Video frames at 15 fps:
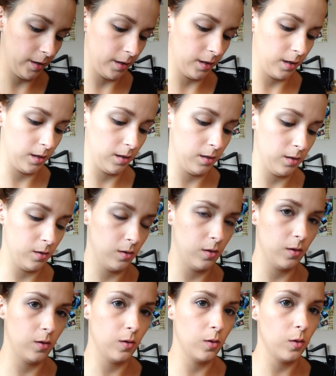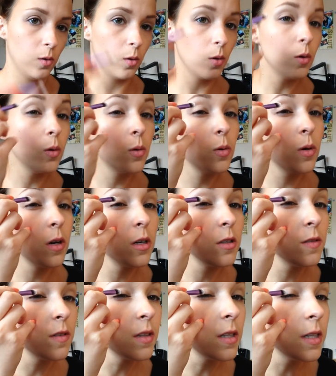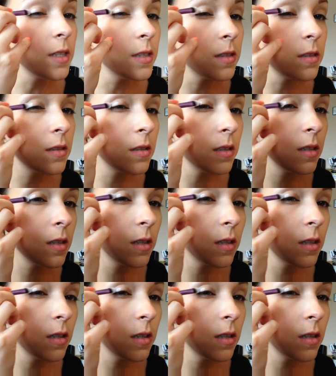that all over the lids,